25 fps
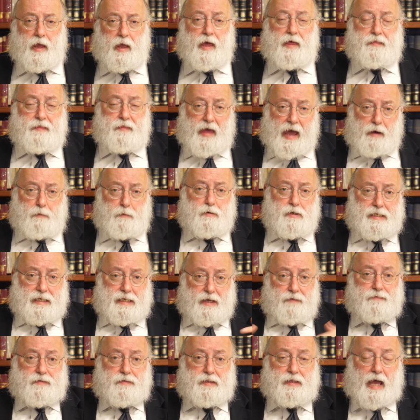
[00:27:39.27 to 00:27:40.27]
And that was
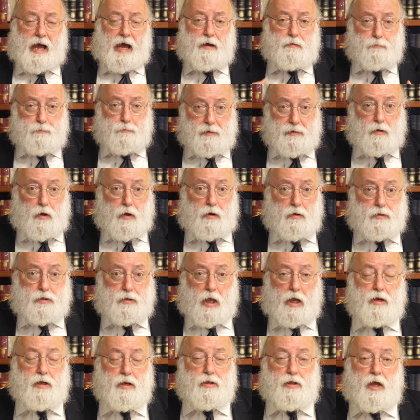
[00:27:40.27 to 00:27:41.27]
given down below,
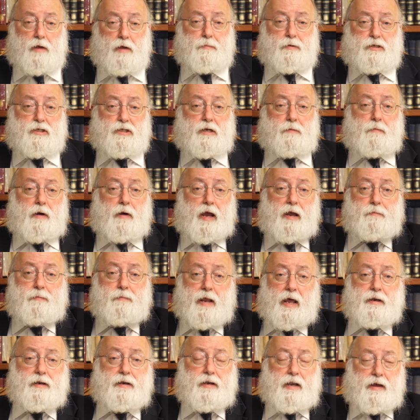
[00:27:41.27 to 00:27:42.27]
Torah Leba Shemayim,
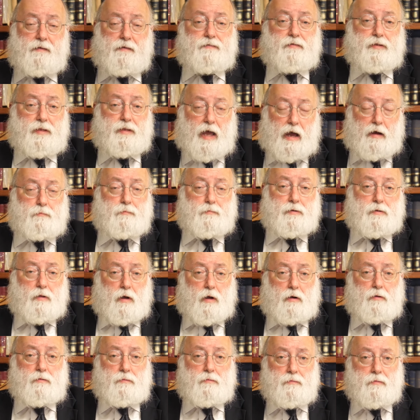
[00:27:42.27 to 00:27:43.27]
not in heaven, down
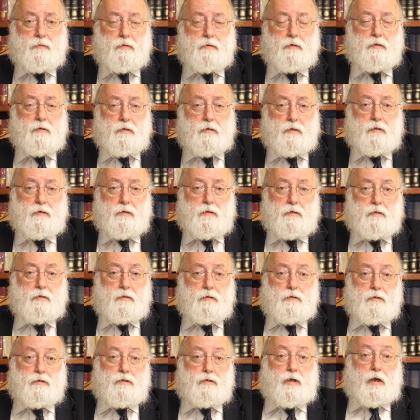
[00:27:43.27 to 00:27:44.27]
below,
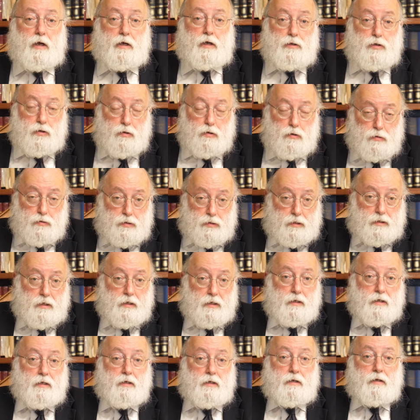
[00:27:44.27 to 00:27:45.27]
to use
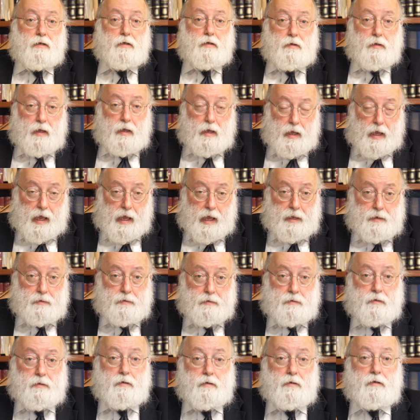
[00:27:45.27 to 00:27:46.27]

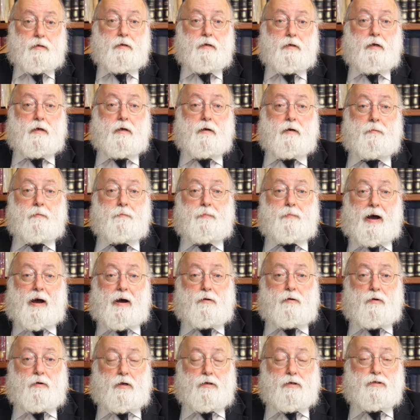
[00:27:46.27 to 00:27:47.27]
and
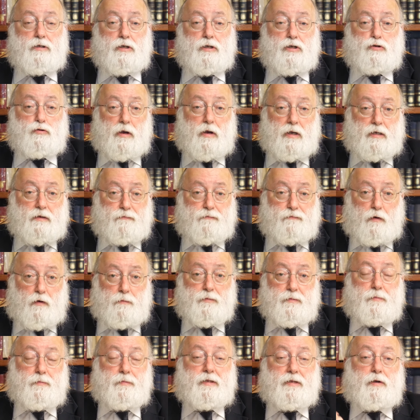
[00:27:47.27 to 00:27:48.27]
empower us to
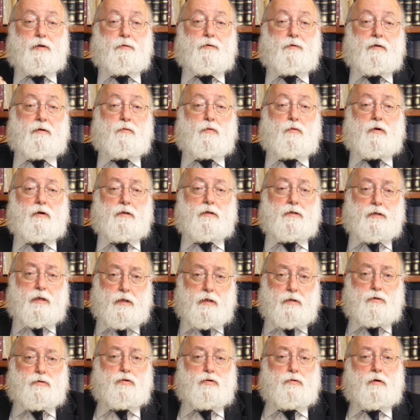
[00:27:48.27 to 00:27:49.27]
transform the material world
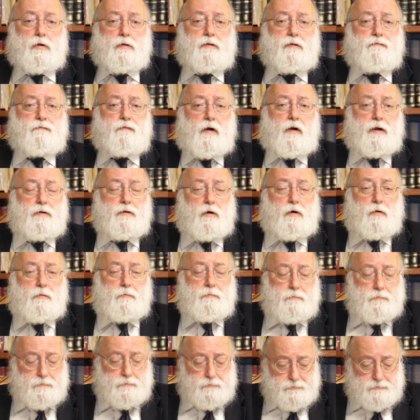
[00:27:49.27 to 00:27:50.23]
into a divine home.